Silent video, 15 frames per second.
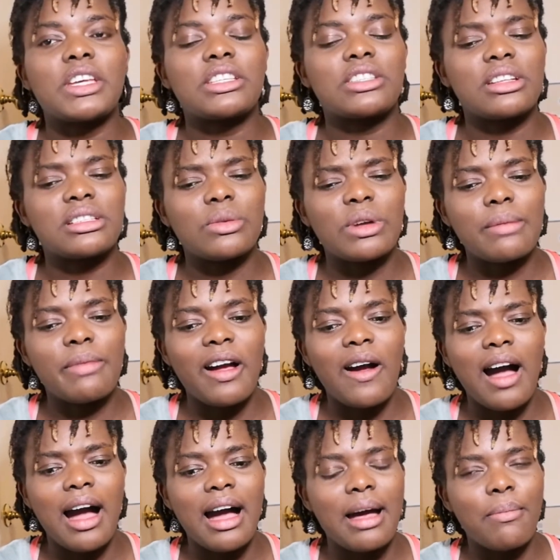so it's one
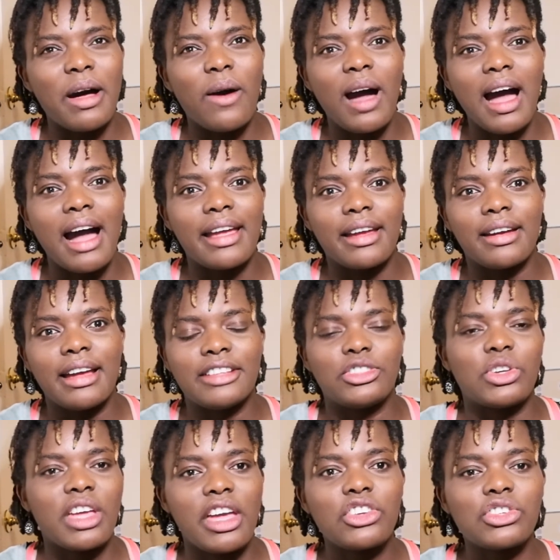about higher
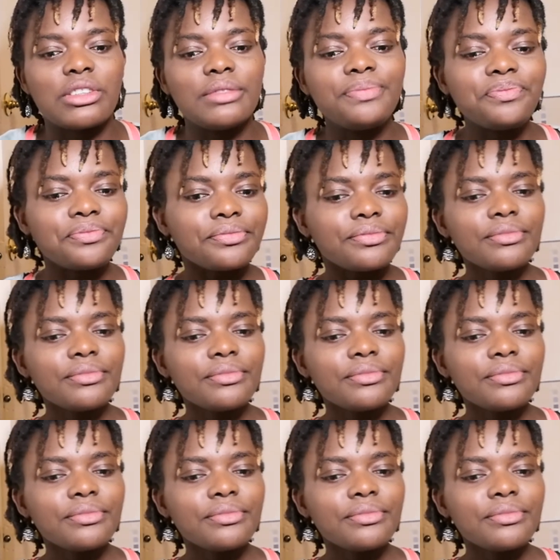education,